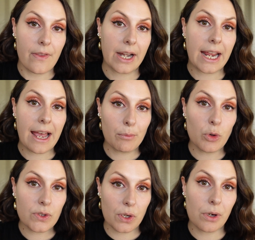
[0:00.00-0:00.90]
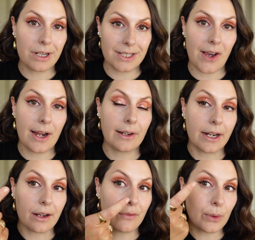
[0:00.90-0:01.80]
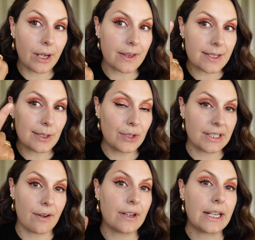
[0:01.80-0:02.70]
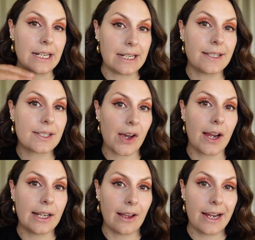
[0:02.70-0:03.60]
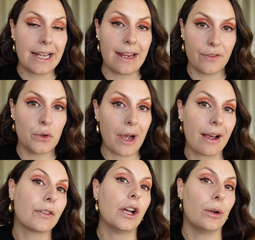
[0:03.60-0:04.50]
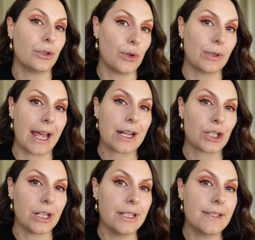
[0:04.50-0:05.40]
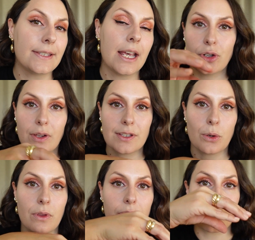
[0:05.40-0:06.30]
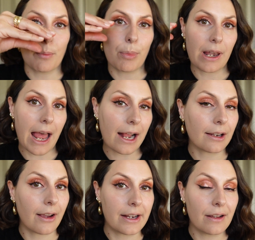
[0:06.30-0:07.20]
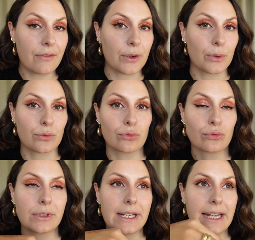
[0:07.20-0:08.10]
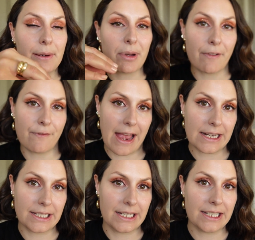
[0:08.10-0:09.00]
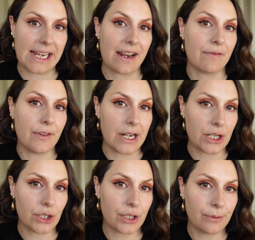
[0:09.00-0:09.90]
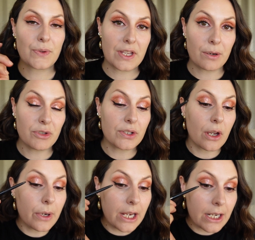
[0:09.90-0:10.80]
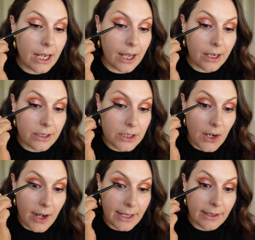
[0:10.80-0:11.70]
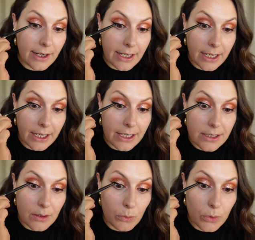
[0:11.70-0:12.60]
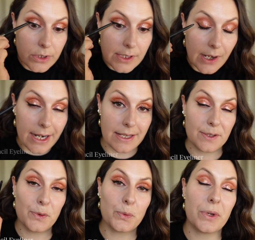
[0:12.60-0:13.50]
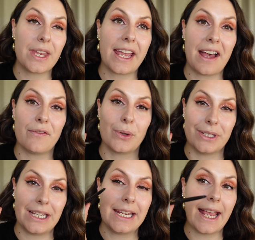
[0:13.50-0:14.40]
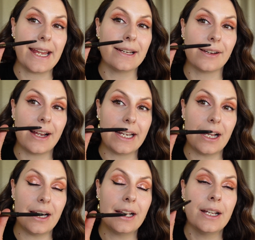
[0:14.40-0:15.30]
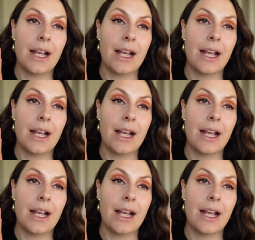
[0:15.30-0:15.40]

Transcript: And then I am also going to tight line. I feel like this look definitely needs a tight line if you have curled your lashes, just so that the black liner feels really perfected and finished. So then I'm just going in and tight lining into the waterline. This was with the Kat Von D cake liner.